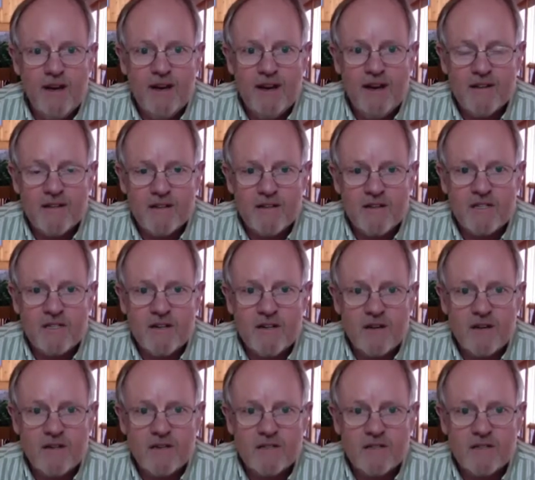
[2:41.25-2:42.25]
at least
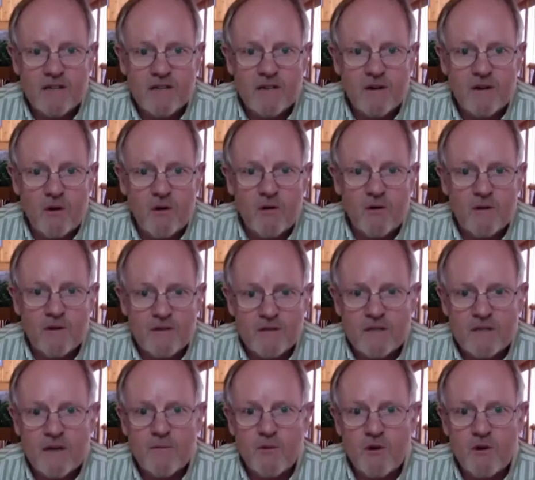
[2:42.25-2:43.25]
get us into early
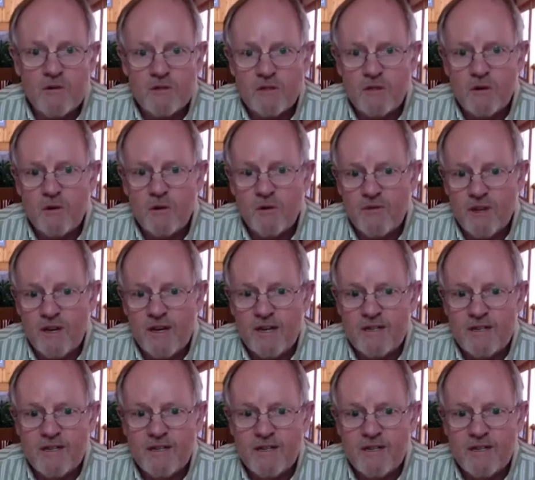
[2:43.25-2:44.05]
summer so that